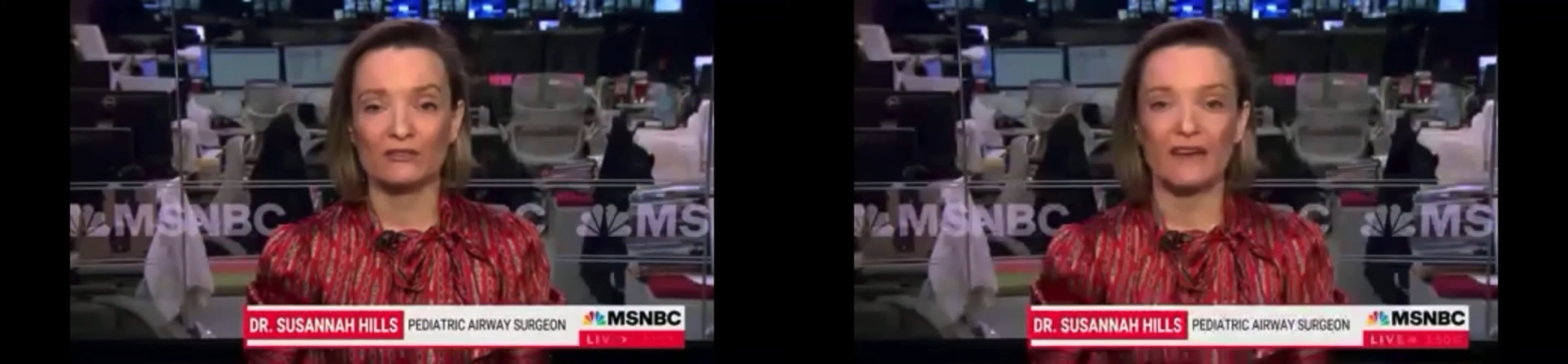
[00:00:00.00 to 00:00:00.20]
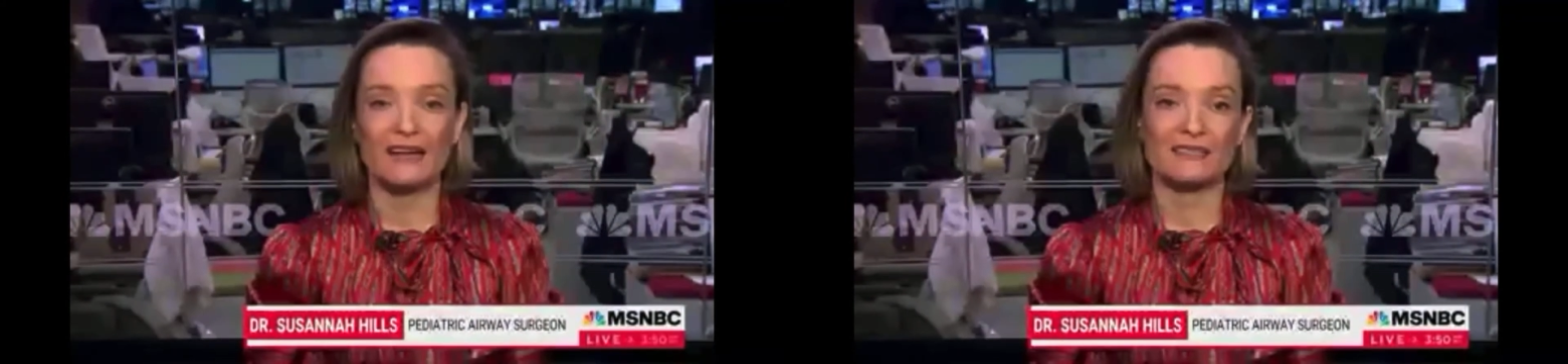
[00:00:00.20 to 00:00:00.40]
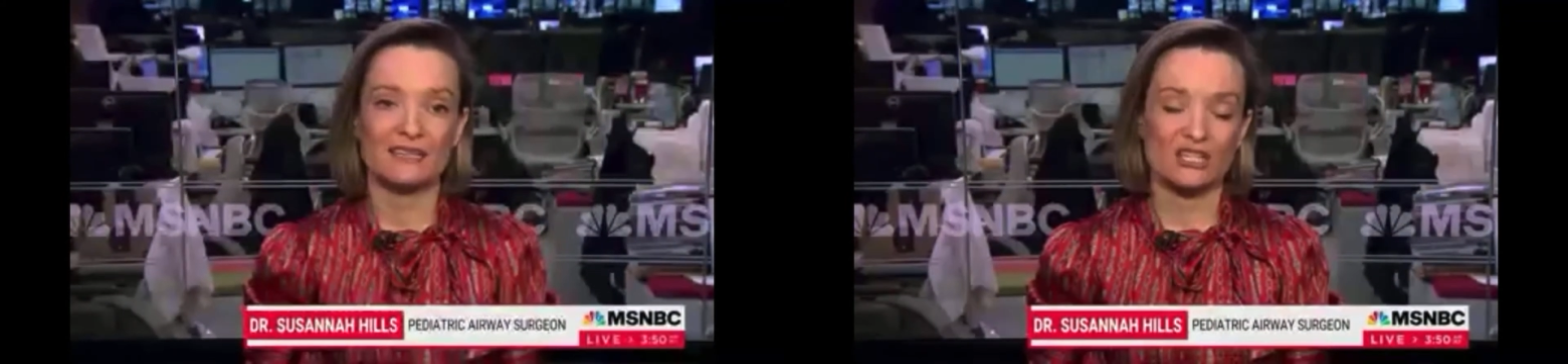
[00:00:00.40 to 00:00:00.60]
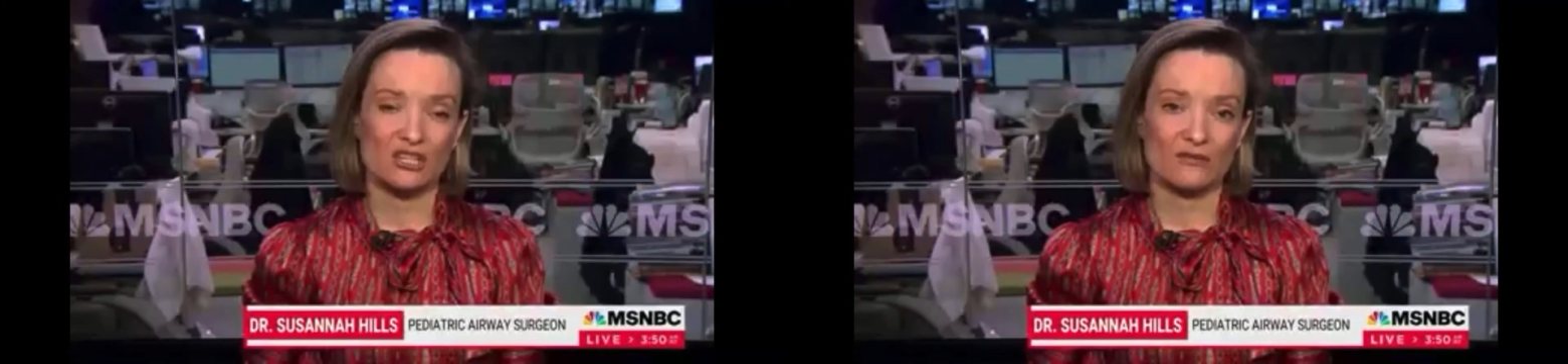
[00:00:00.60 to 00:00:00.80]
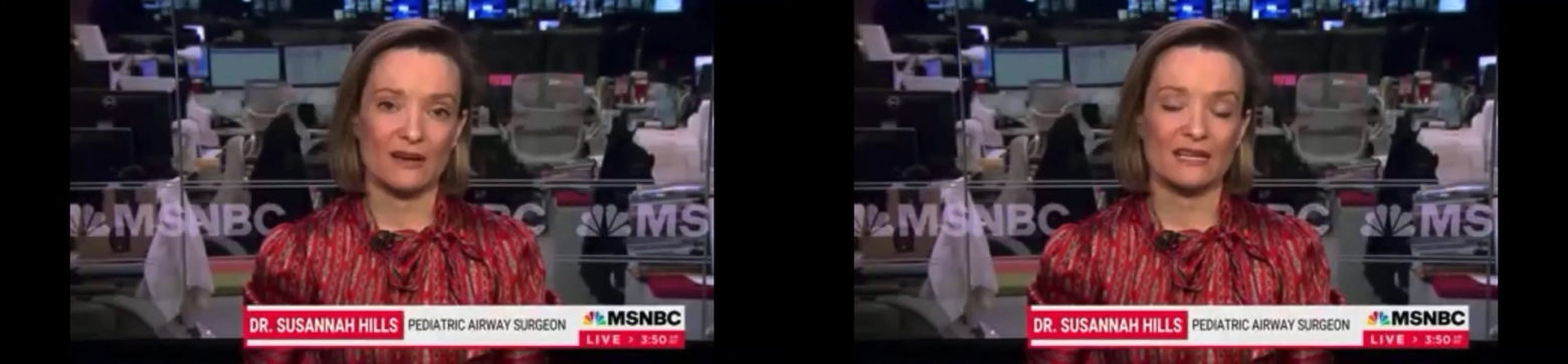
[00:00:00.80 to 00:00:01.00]

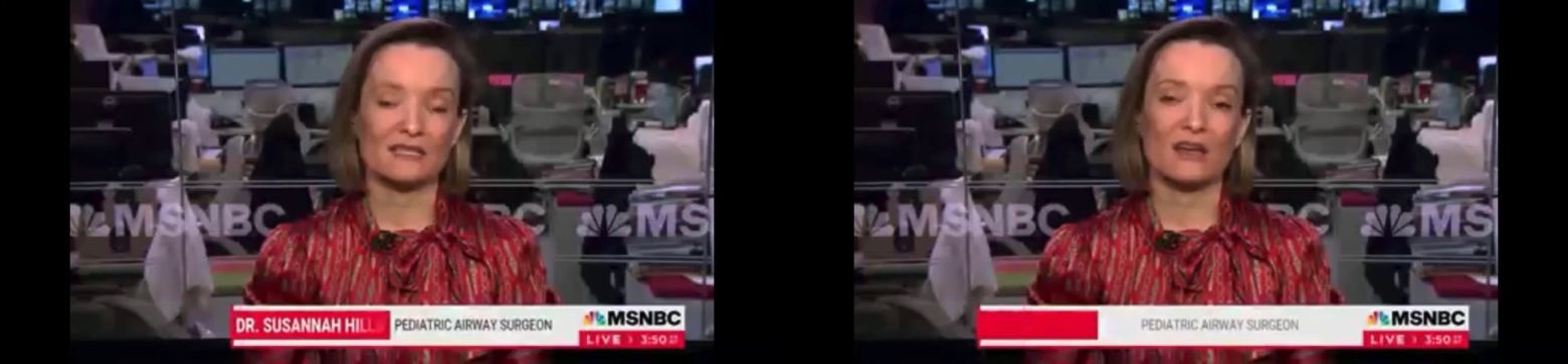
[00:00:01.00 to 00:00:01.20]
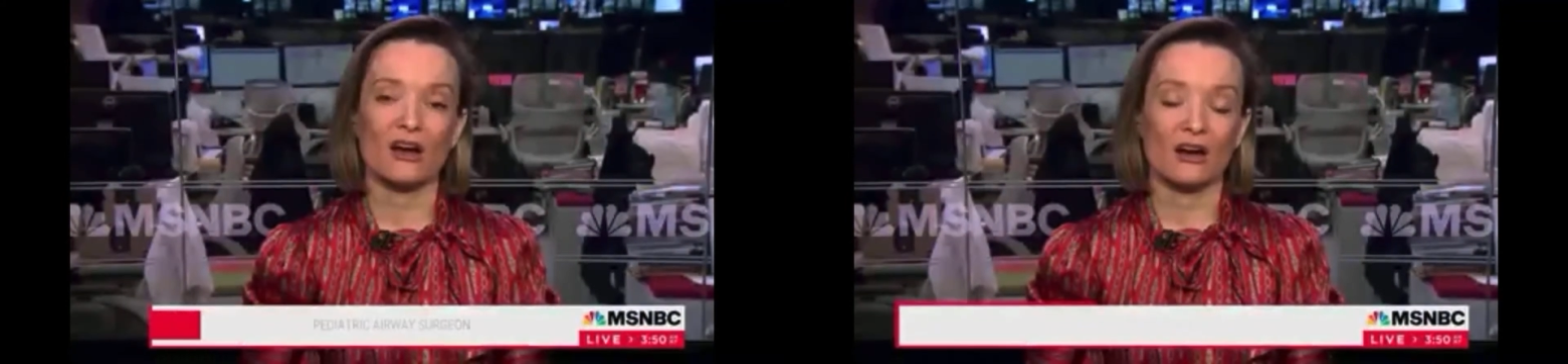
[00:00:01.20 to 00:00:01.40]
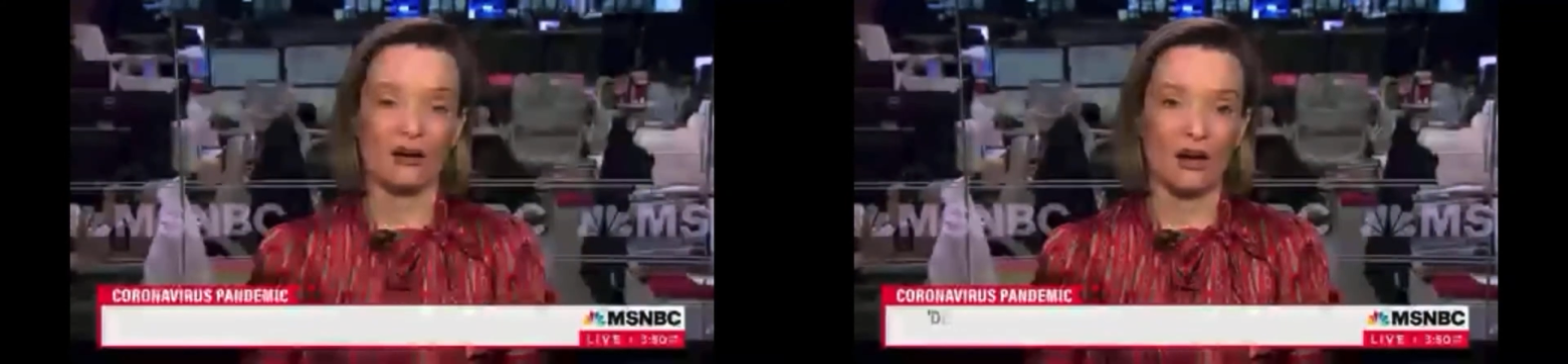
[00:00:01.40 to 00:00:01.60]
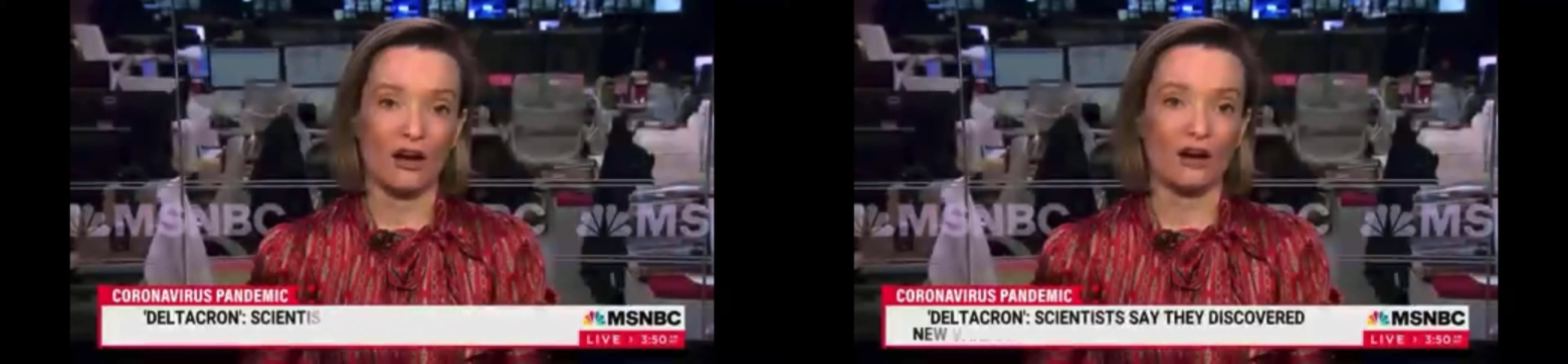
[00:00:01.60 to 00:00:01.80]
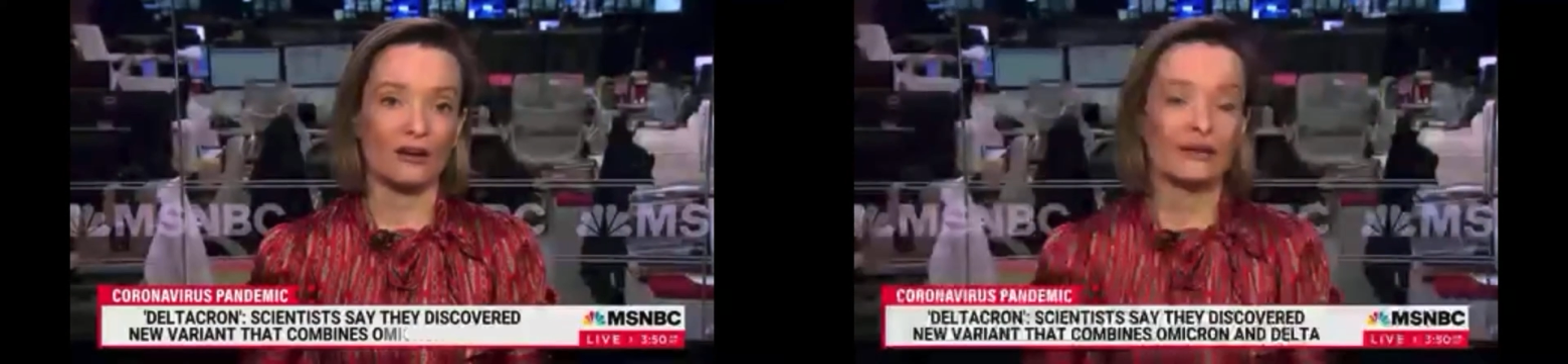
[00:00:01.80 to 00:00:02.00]
vaccination rates are,
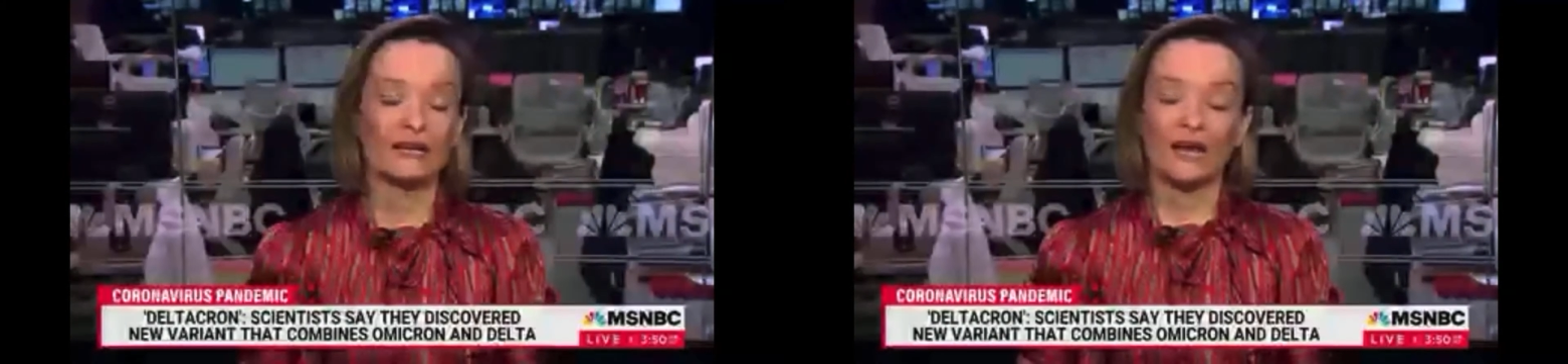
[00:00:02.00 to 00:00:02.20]
are,